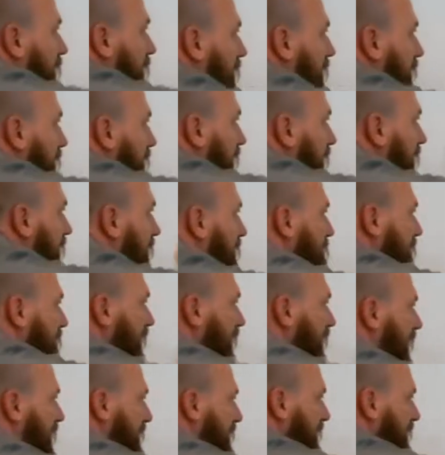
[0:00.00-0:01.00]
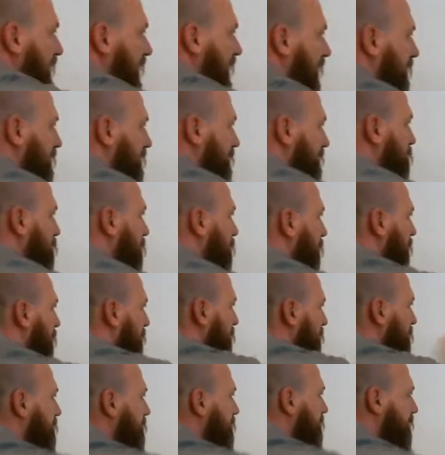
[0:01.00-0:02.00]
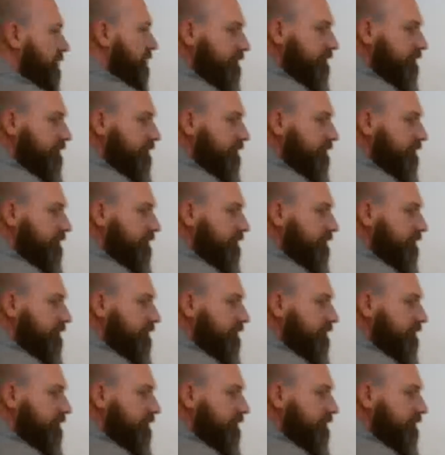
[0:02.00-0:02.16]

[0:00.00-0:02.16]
Kind of give you an idea how this works.